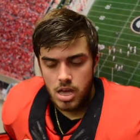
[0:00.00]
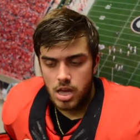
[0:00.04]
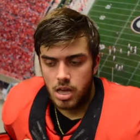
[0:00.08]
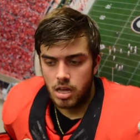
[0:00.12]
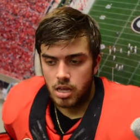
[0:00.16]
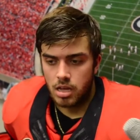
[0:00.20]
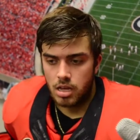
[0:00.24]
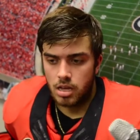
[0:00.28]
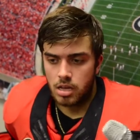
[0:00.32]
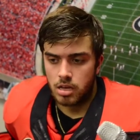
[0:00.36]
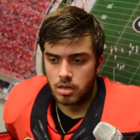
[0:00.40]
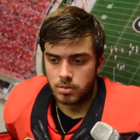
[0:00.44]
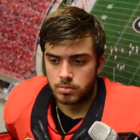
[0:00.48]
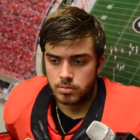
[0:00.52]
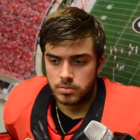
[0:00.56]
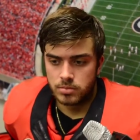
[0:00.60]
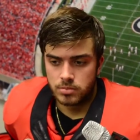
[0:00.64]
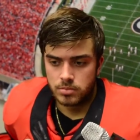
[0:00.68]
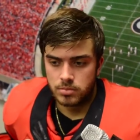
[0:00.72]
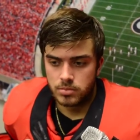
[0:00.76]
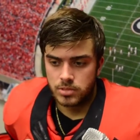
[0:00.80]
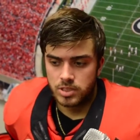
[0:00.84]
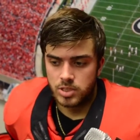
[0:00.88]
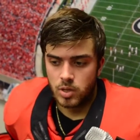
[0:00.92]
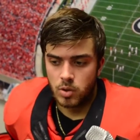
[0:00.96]
Yeah, um,
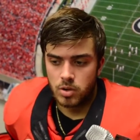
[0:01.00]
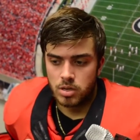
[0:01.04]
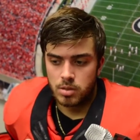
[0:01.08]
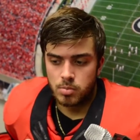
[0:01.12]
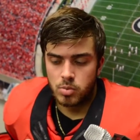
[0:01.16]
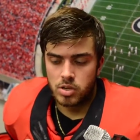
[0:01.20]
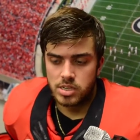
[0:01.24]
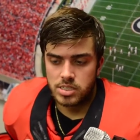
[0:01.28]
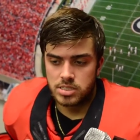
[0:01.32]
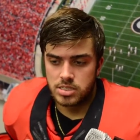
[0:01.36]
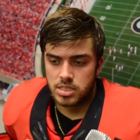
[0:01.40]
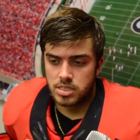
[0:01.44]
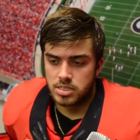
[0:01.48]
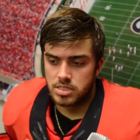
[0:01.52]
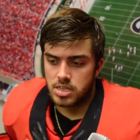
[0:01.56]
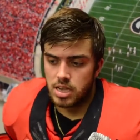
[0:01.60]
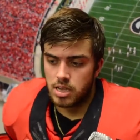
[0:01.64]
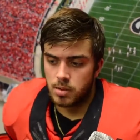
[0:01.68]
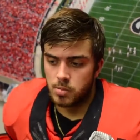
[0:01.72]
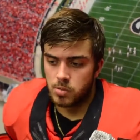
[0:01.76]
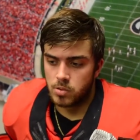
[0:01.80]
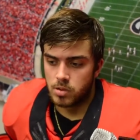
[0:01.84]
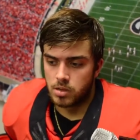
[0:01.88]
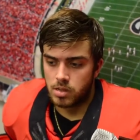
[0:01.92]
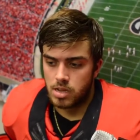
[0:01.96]
Sony brings to the
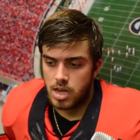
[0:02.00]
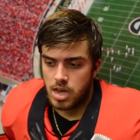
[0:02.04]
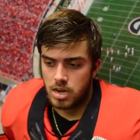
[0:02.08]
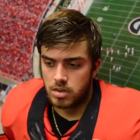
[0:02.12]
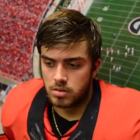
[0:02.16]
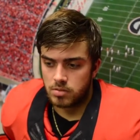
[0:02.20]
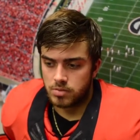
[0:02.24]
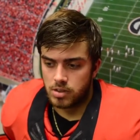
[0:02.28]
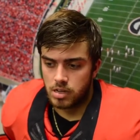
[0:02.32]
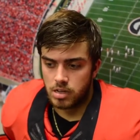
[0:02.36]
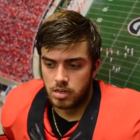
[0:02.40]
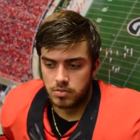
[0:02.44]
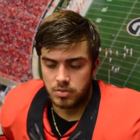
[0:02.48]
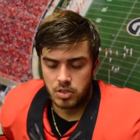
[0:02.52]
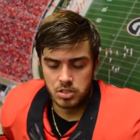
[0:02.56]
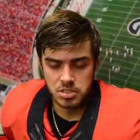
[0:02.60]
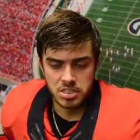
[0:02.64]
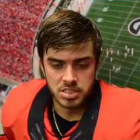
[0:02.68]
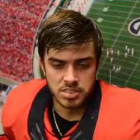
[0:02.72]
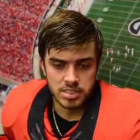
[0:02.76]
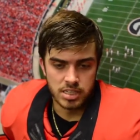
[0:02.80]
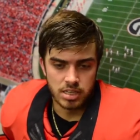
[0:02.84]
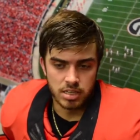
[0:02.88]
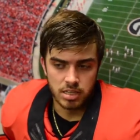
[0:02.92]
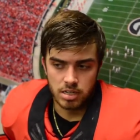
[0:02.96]
table a lot of uh,
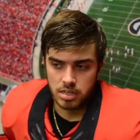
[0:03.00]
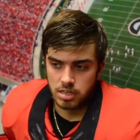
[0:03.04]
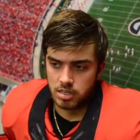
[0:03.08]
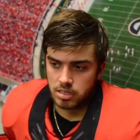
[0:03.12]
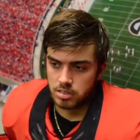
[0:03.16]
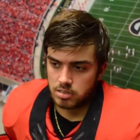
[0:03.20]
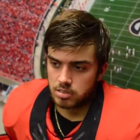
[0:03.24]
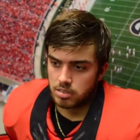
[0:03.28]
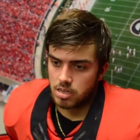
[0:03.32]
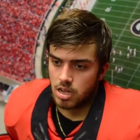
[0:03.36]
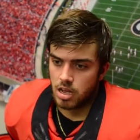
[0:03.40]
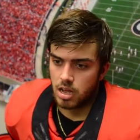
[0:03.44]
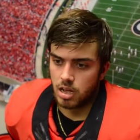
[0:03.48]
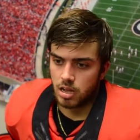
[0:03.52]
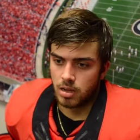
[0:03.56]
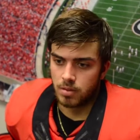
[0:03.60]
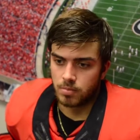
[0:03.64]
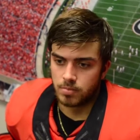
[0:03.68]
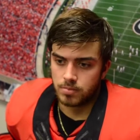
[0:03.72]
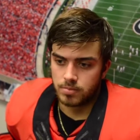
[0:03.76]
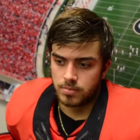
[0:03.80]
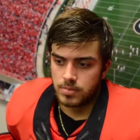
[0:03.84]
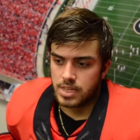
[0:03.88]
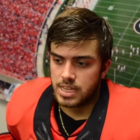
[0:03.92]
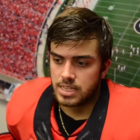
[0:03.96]
versatility.
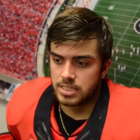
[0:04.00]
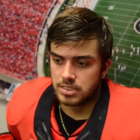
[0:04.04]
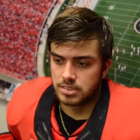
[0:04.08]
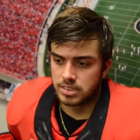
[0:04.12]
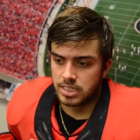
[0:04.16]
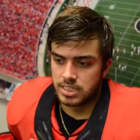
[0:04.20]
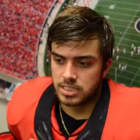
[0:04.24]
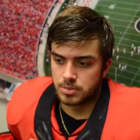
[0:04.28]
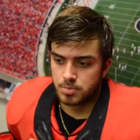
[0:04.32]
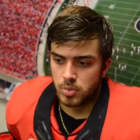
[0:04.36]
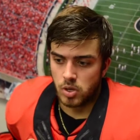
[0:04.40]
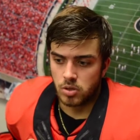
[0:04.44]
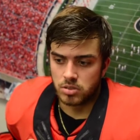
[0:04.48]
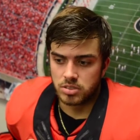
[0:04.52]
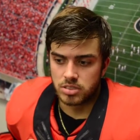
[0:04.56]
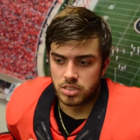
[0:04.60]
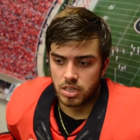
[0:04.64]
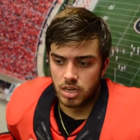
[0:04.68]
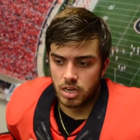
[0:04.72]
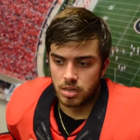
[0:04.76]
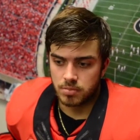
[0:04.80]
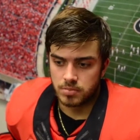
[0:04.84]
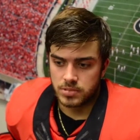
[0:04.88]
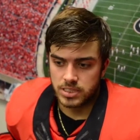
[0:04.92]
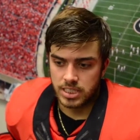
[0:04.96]
Um, he's he's
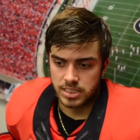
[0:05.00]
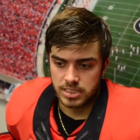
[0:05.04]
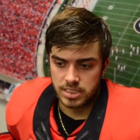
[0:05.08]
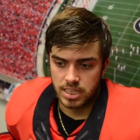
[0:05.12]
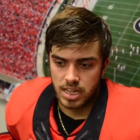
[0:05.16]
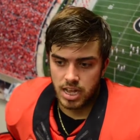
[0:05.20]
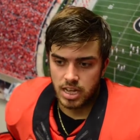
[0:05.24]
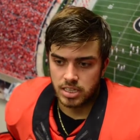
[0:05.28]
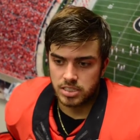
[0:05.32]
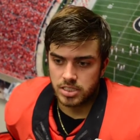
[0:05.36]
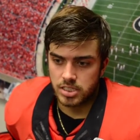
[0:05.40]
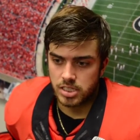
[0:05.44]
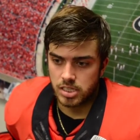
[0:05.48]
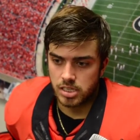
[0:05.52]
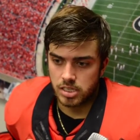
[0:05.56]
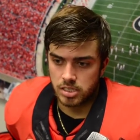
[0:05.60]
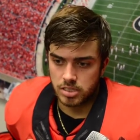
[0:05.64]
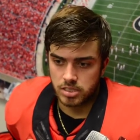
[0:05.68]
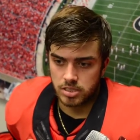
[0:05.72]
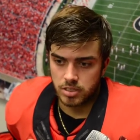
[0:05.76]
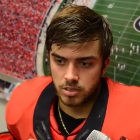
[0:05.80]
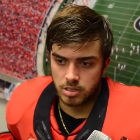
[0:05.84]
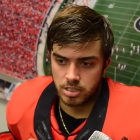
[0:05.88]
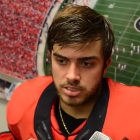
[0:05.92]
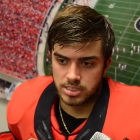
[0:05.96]
bulked up since last
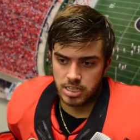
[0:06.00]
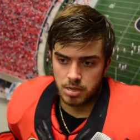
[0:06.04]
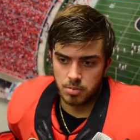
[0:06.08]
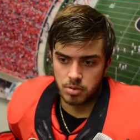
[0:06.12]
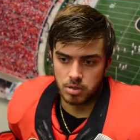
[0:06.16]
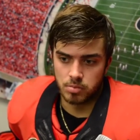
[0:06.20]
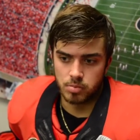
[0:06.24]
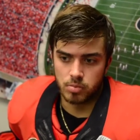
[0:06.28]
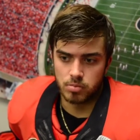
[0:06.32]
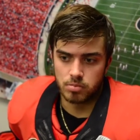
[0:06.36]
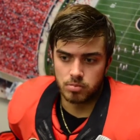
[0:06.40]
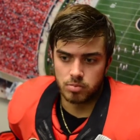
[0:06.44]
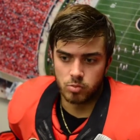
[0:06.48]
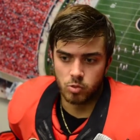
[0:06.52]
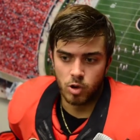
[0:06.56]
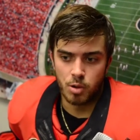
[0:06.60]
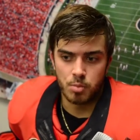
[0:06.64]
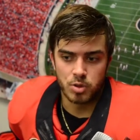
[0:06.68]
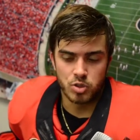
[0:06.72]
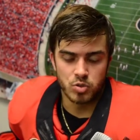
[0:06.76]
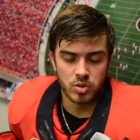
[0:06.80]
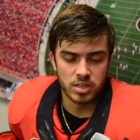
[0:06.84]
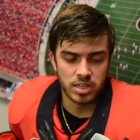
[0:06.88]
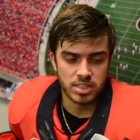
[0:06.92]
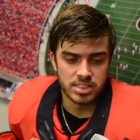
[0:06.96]
year, so he's able to
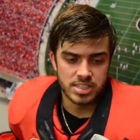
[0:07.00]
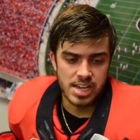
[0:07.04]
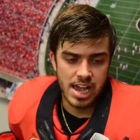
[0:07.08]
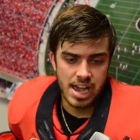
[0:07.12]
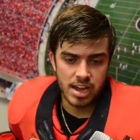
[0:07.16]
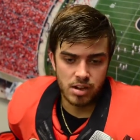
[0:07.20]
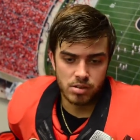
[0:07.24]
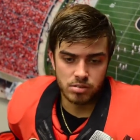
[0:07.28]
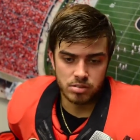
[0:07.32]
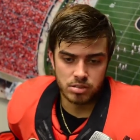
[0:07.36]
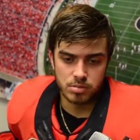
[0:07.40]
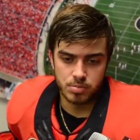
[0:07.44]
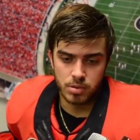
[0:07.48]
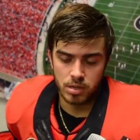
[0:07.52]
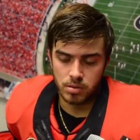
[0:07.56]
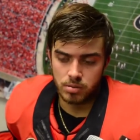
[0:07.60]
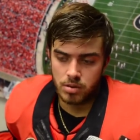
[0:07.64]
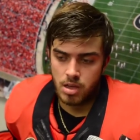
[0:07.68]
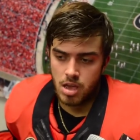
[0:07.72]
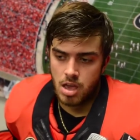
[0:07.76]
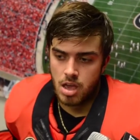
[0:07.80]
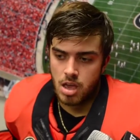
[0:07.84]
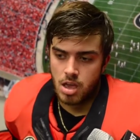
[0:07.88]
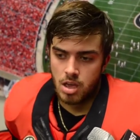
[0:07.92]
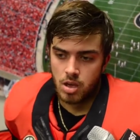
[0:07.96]
run between the tackles. But
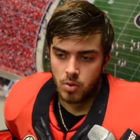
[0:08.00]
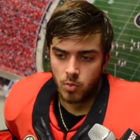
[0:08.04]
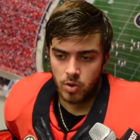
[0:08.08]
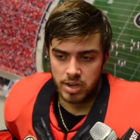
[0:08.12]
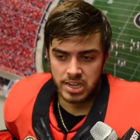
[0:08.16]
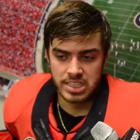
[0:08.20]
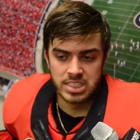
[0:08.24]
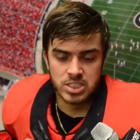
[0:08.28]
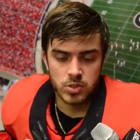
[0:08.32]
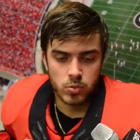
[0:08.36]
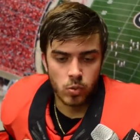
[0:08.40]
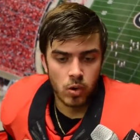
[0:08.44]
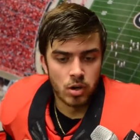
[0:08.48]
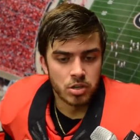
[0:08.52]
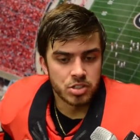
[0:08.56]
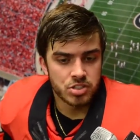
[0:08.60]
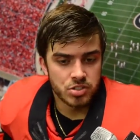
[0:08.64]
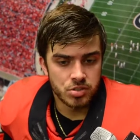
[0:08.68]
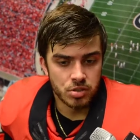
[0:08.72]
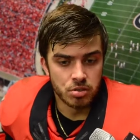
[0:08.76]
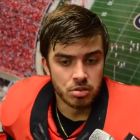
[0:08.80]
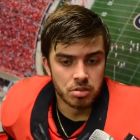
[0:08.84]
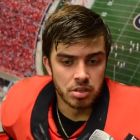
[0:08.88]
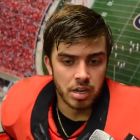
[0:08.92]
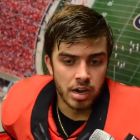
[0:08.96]
when he
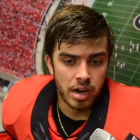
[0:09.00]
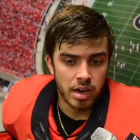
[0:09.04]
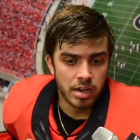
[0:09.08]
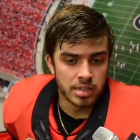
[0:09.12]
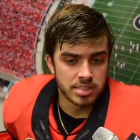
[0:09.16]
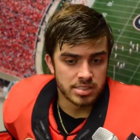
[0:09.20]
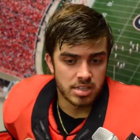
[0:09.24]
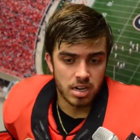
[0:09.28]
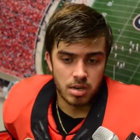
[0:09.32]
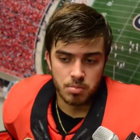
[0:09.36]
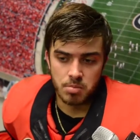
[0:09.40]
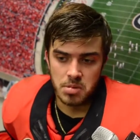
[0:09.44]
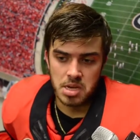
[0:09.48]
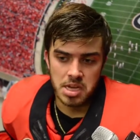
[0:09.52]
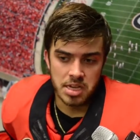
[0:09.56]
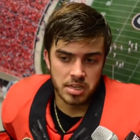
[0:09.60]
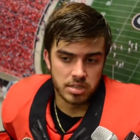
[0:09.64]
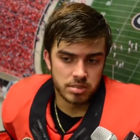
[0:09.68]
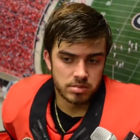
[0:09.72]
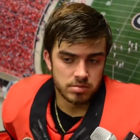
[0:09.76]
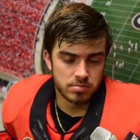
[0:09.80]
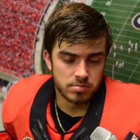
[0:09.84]
squirts through there, he's going to make